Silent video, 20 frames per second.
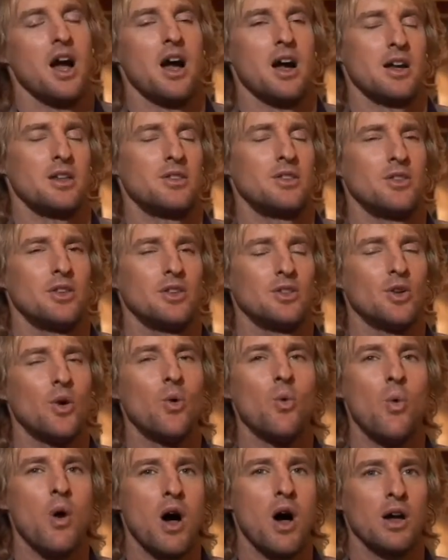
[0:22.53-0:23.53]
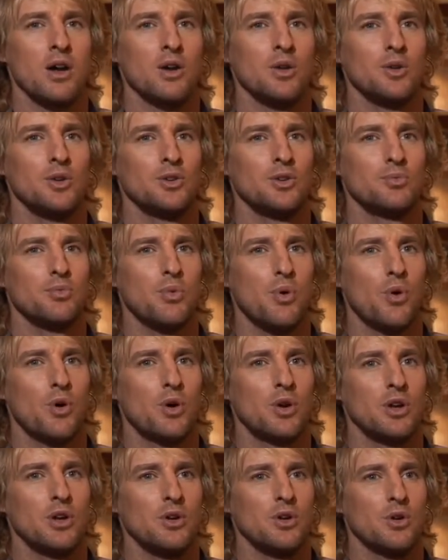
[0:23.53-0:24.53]
I think the wildest
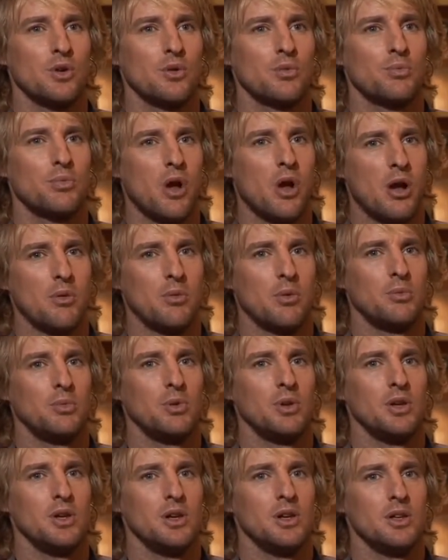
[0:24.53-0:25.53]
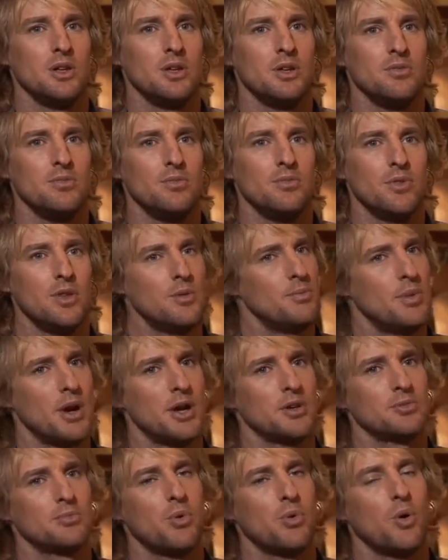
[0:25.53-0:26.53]
party, or probably the
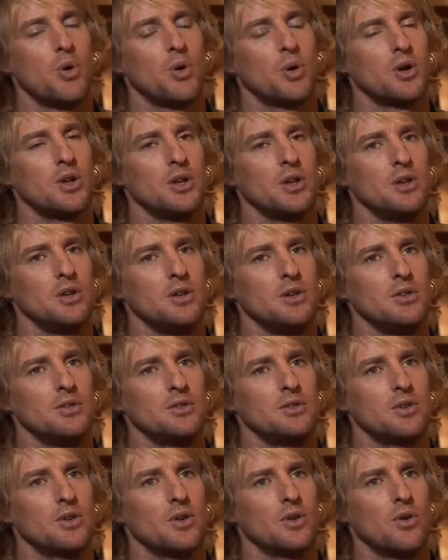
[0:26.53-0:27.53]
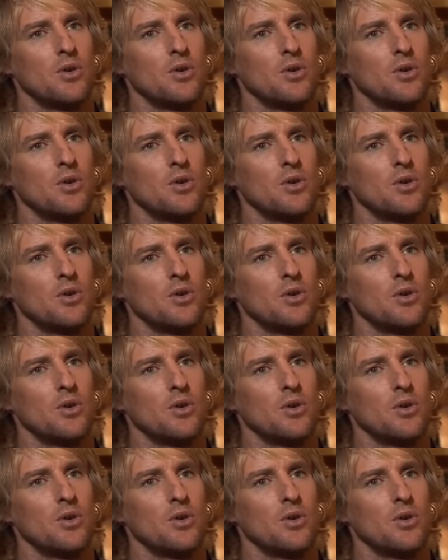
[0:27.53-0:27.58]
best parties,